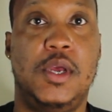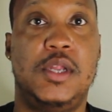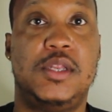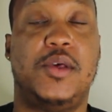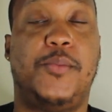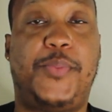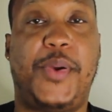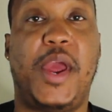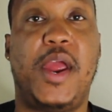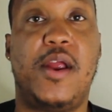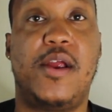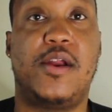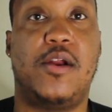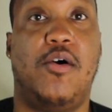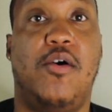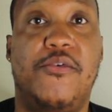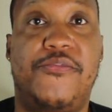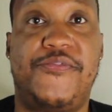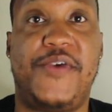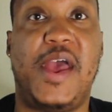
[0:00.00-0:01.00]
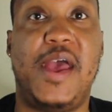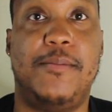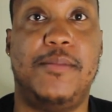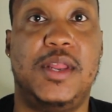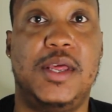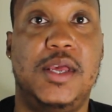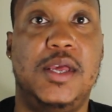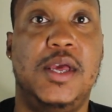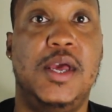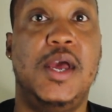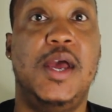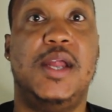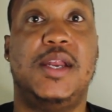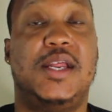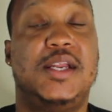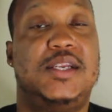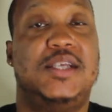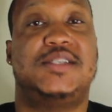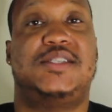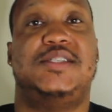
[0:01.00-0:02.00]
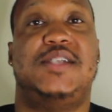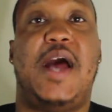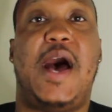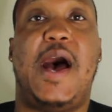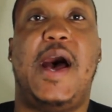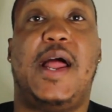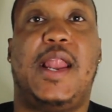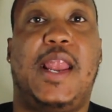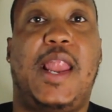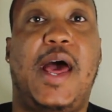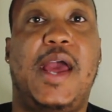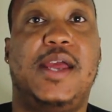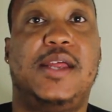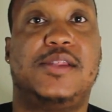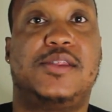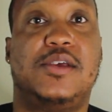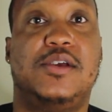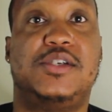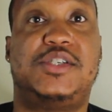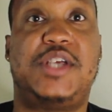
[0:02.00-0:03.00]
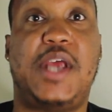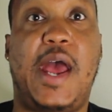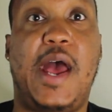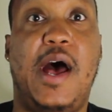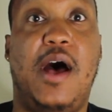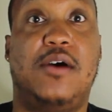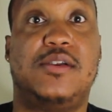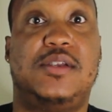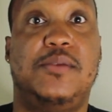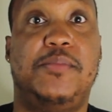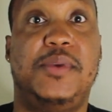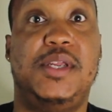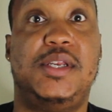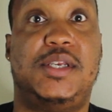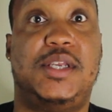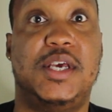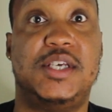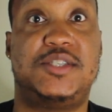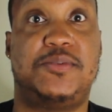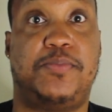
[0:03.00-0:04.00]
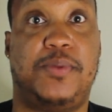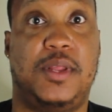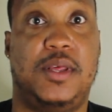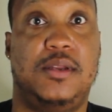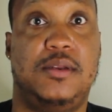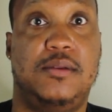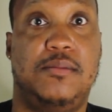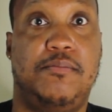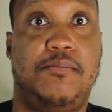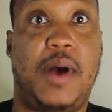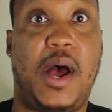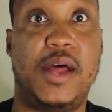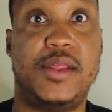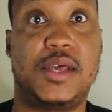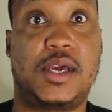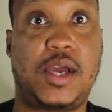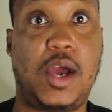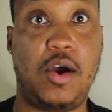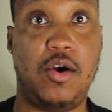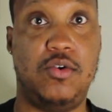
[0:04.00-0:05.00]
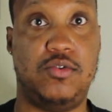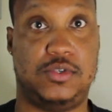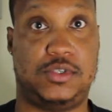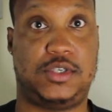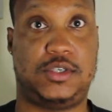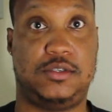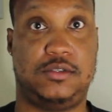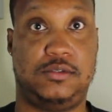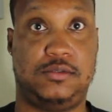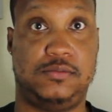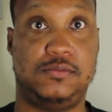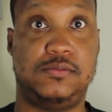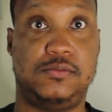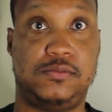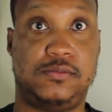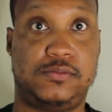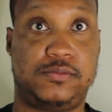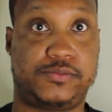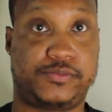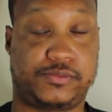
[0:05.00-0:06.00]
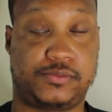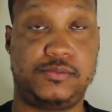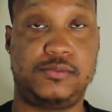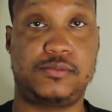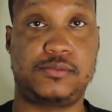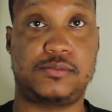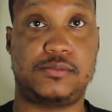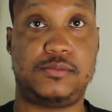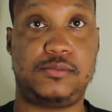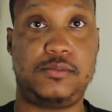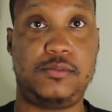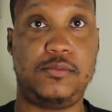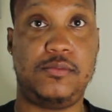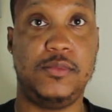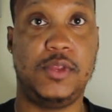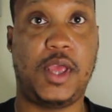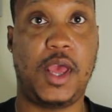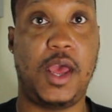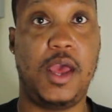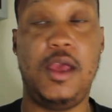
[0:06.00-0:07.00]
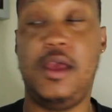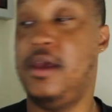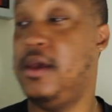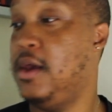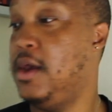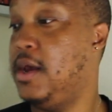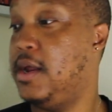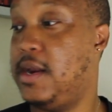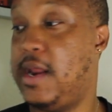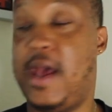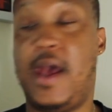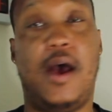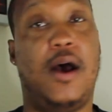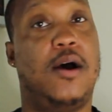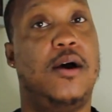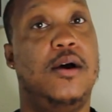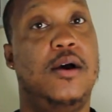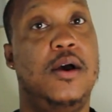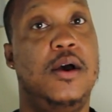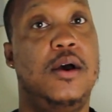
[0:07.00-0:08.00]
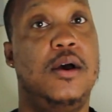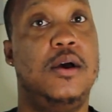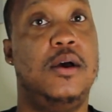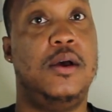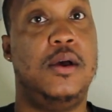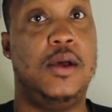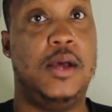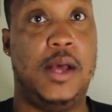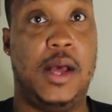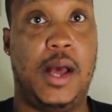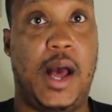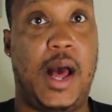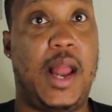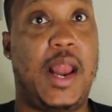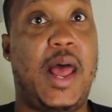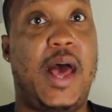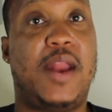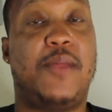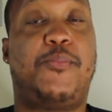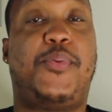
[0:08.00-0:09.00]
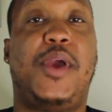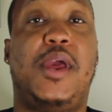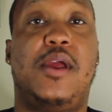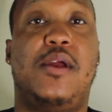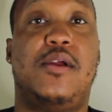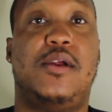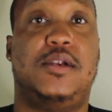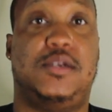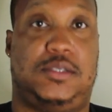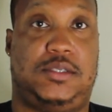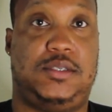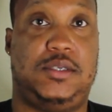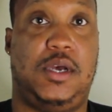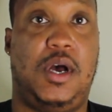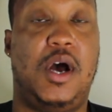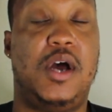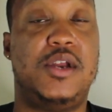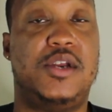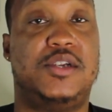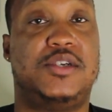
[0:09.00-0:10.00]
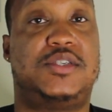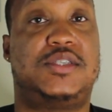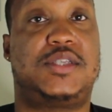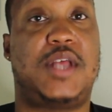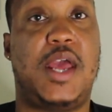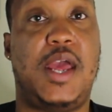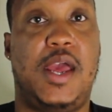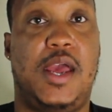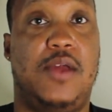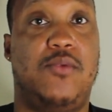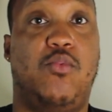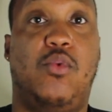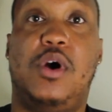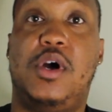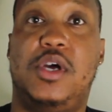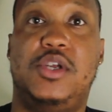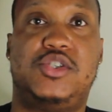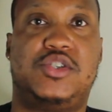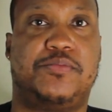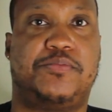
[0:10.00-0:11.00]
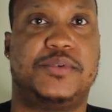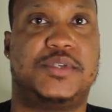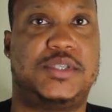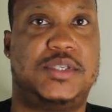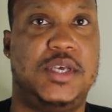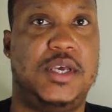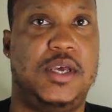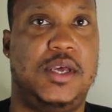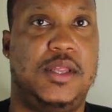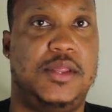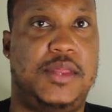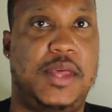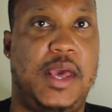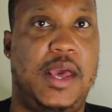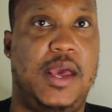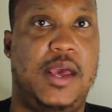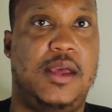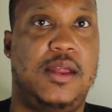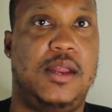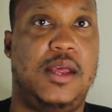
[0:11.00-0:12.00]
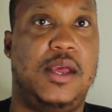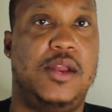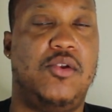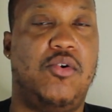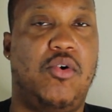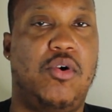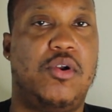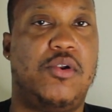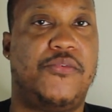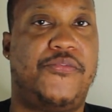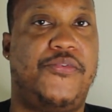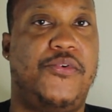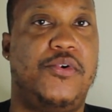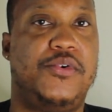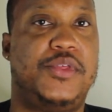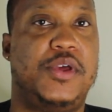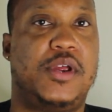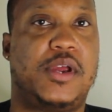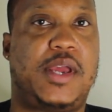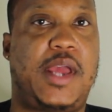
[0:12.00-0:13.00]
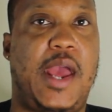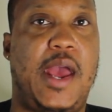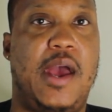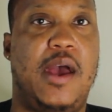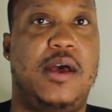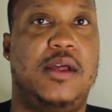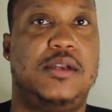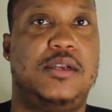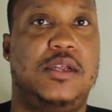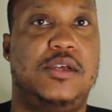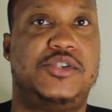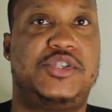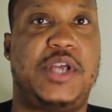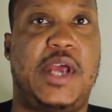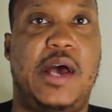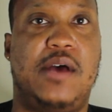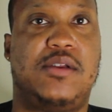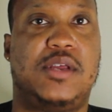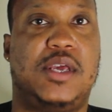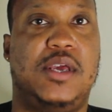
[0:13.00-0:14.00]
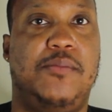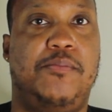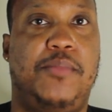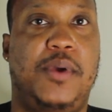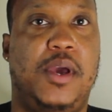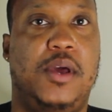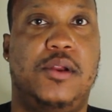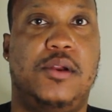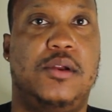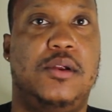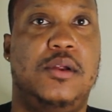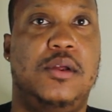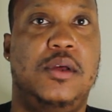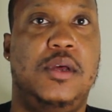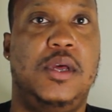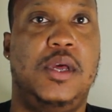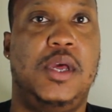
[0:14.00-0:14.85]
the parent or family that does not like their child to be disciplined by the coach. Okay, now a lot of parents understand 100% that in order for their child to get better